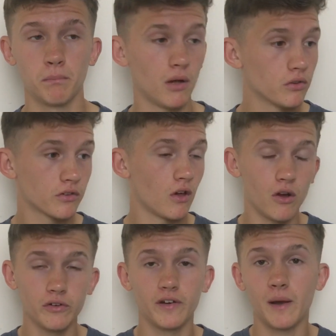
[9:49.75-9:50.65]
bonds
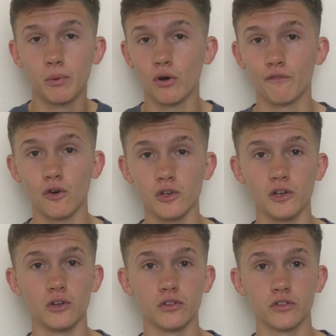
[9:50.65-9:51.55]
aren't in our
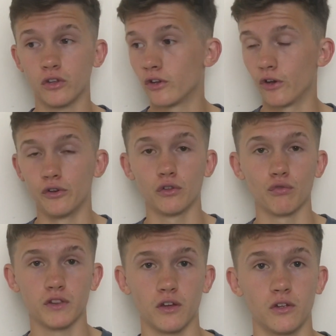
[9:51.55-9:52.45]
portfolios to earn us
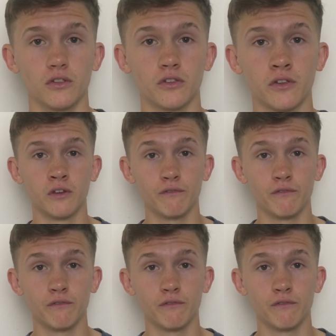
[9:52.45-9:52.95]
returns.